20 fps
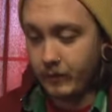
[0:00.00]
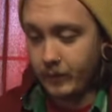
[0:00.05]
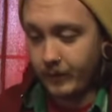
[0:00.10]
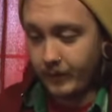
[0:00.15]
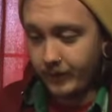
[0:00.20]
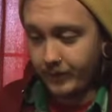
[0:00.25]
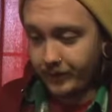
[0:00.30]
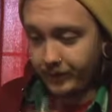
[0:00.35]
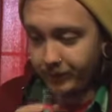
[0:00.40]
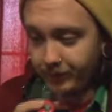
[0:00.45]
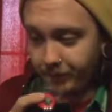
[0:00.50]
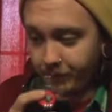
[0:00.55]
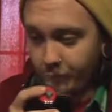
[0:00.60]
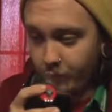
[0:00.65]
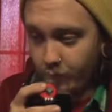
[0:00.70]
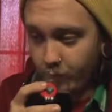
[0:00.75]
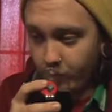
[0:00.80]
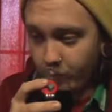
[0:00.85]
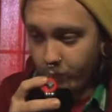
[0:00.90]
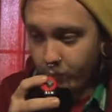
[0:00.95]

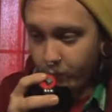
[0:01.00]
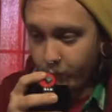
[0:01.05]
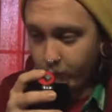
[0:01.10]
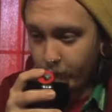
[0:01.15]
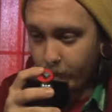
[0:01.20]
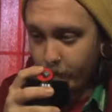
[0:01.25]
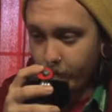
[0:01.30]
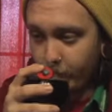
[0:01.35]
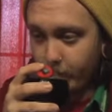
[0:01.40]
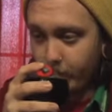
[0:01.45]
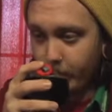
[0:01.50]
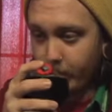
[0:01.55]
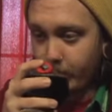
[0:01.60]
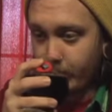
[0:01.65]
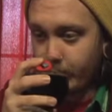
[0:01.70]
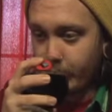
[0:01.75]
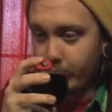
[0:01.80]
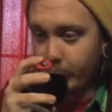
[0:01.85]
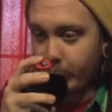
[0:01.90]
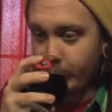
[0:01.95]

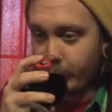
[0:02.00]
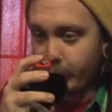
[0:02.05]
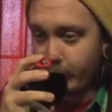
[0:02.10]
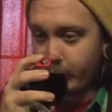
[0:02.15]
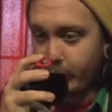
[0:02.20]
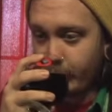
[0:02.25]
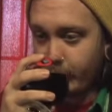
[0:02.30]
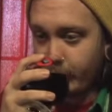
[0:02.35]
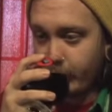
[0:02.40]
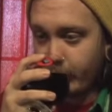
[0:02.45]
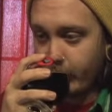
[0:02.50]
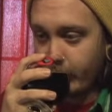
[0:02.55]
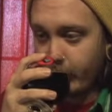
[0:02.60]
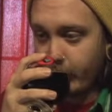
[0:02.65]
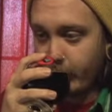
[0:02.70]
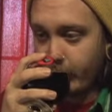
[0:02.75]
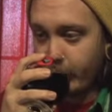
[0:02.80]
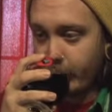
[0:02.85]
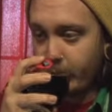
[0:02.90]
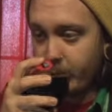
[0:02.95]

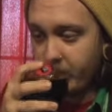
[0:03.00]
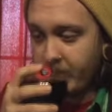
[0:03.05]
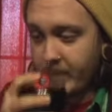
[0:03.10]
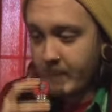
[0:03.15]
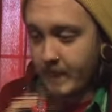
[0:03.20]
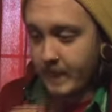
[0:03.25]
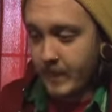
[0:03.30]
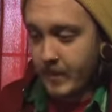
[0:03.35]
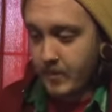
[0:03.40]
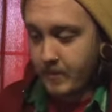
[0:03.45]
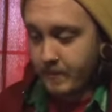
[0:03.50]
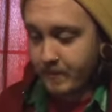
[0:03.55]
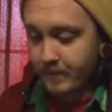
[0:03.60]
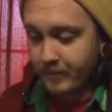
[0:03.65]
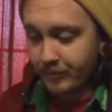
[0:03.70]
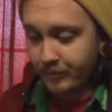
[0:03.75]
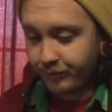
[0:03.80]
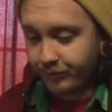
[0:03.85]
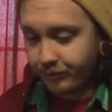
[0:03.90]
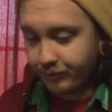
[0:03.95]

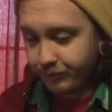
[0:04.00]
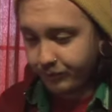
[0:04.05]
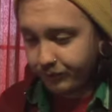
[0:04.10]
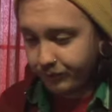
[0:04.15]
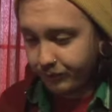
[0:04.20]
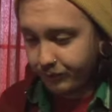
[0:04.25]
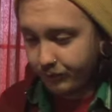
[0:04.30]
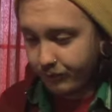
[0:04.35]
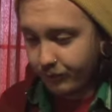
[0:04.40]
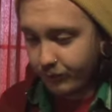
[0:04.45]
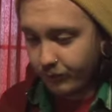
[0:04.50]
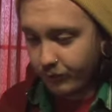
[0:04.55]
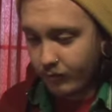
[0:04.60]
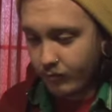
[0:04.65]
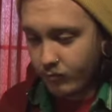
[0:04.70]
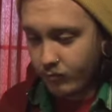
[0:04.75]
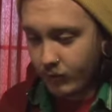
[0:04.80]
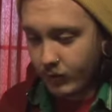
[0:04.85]
[no speech]